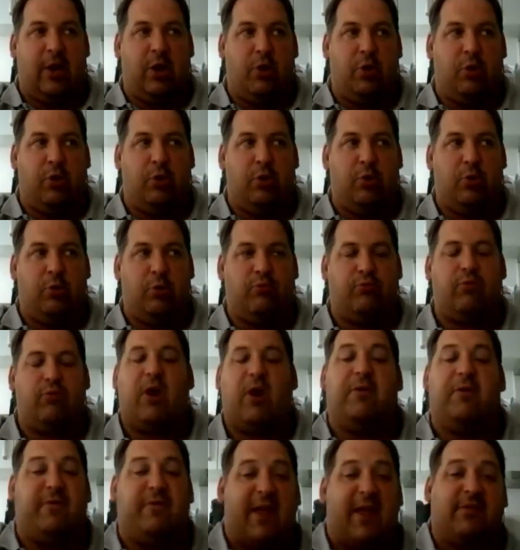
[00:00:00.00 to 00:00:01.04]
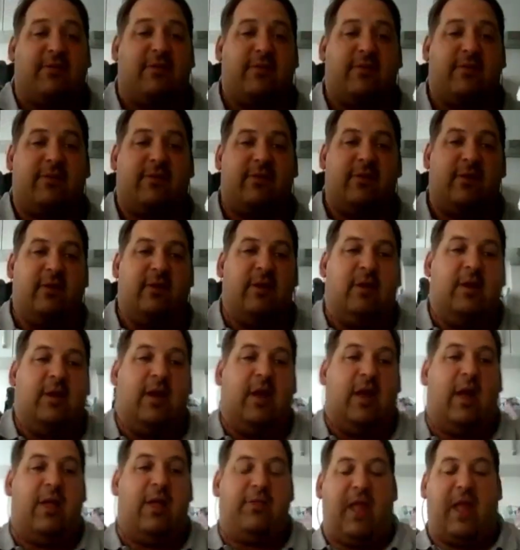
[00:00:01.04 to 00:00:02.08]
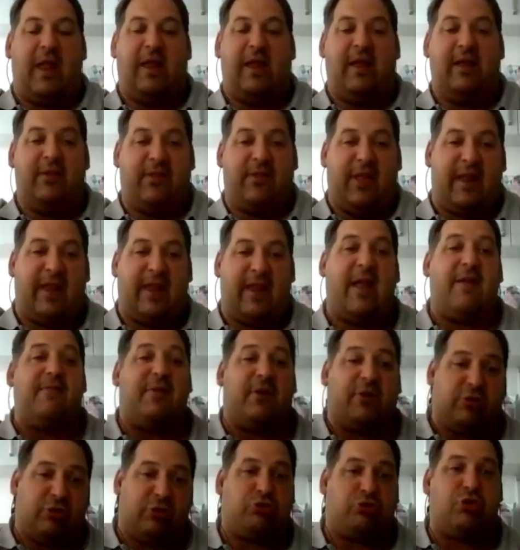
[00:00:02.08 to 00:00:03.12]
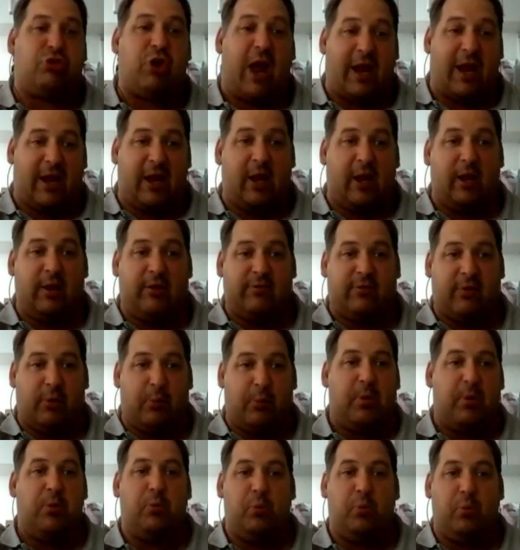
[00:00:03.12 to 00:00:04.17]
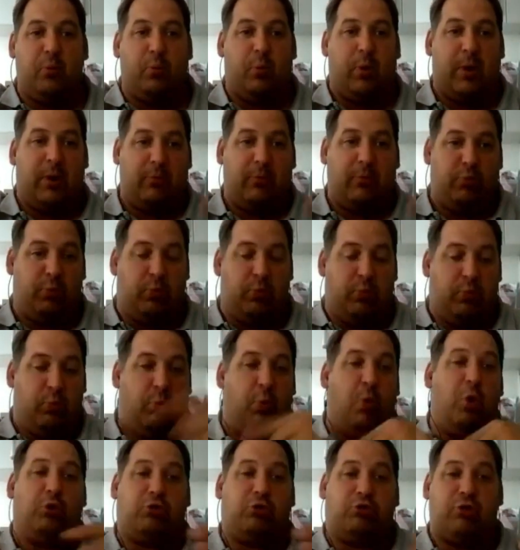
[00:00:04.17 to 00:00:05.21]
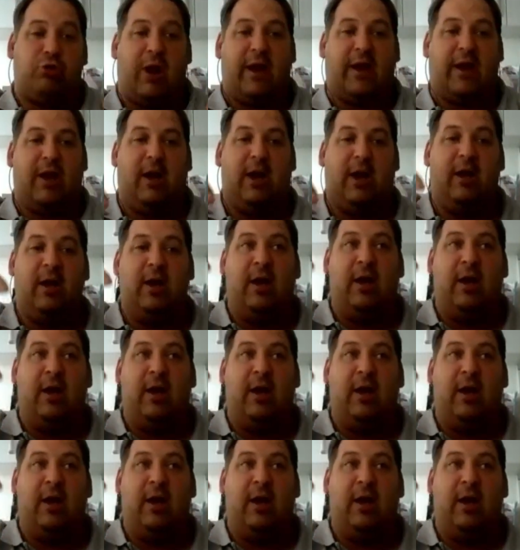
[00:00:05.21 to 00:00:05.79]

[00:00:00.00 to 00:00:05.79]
who run events, and they gave us a tracker. So we wore a tracker,